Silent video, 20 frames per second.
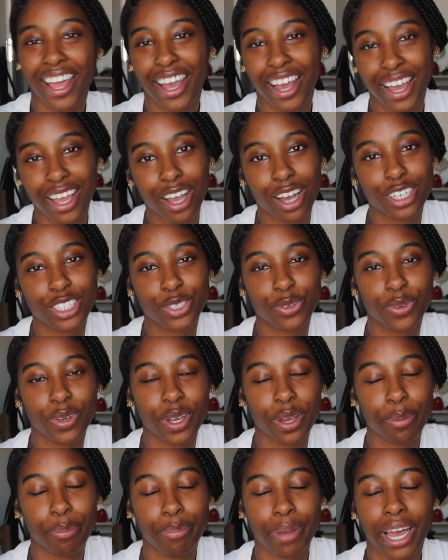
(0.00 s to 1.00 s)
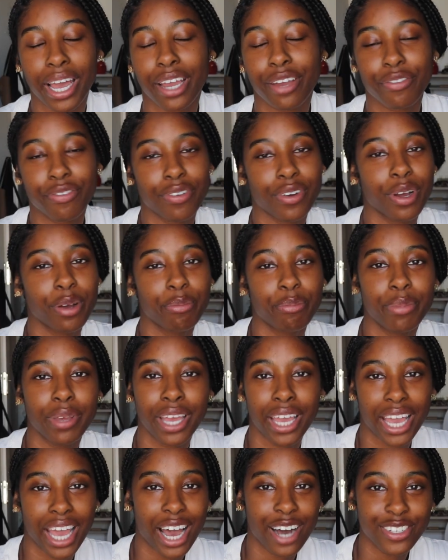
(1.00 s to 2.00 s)
Hey y'all, so we are back from
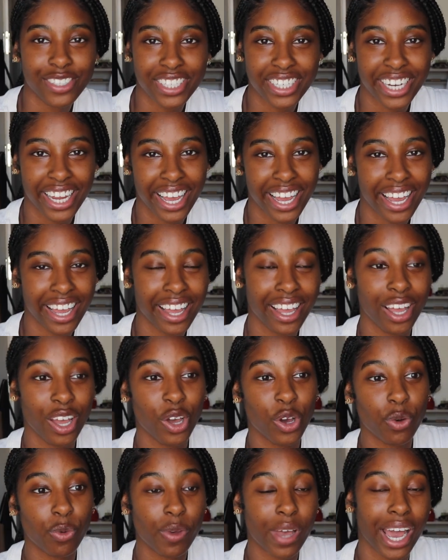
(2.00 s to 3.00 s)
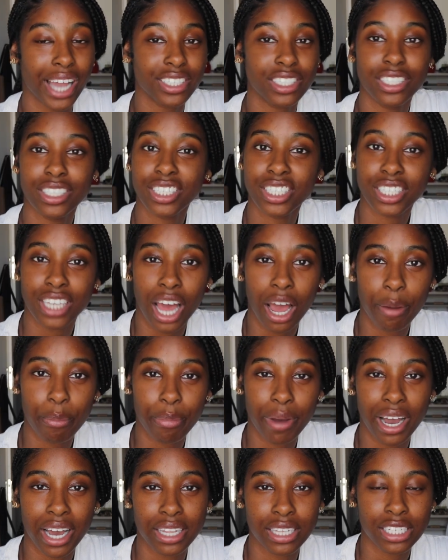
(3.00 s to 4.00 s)
being out today. We actually
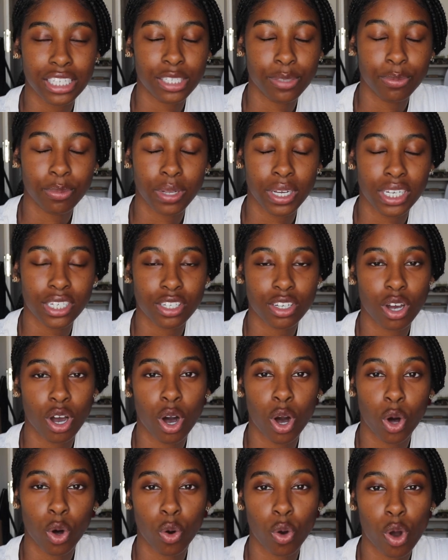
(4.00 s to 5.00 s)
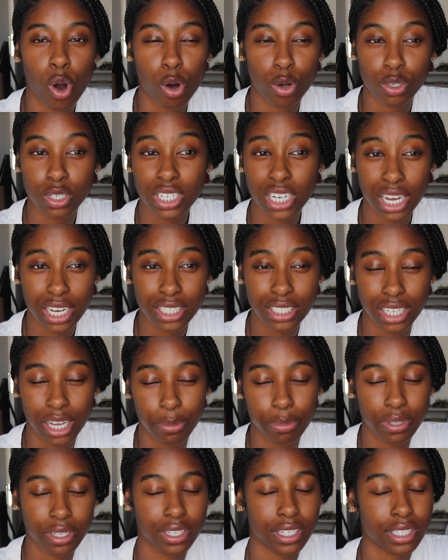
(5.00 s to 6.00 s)
stopped by this place called Kostas.
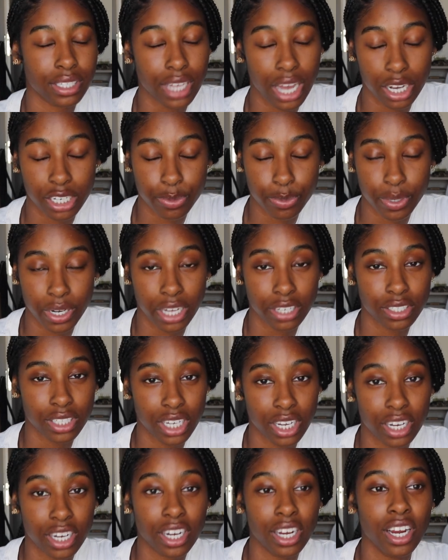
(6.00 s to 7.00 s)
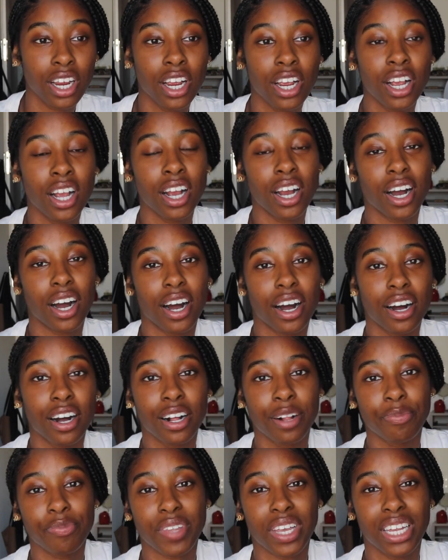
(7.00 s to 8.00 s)
I believe that's how it's pronounced here.
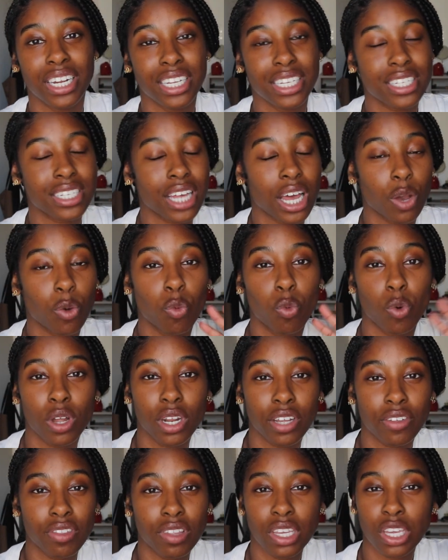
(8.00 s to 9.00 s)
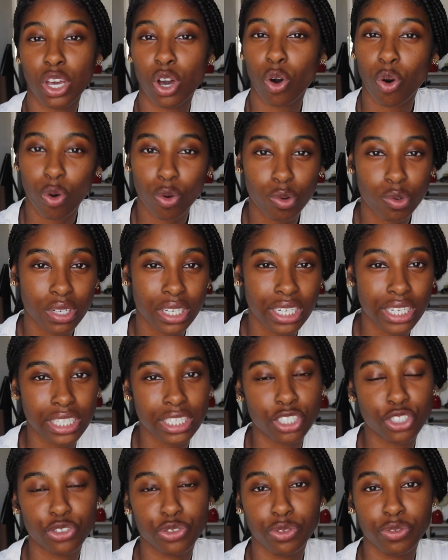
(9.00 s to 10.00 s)
And it's like one of the
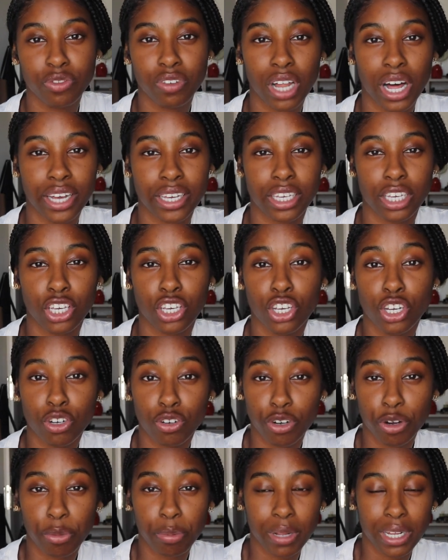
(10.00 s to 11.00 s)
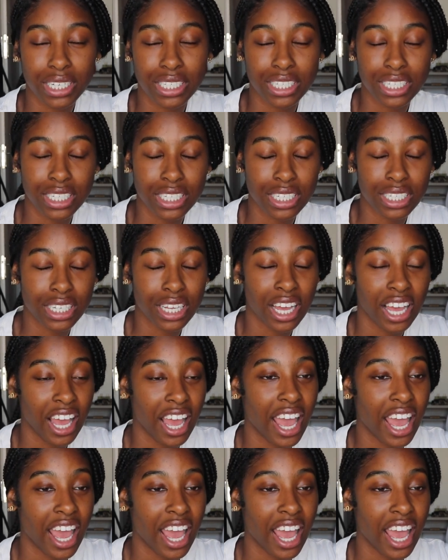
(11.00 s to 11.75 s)
oldest souvlaki gyro places.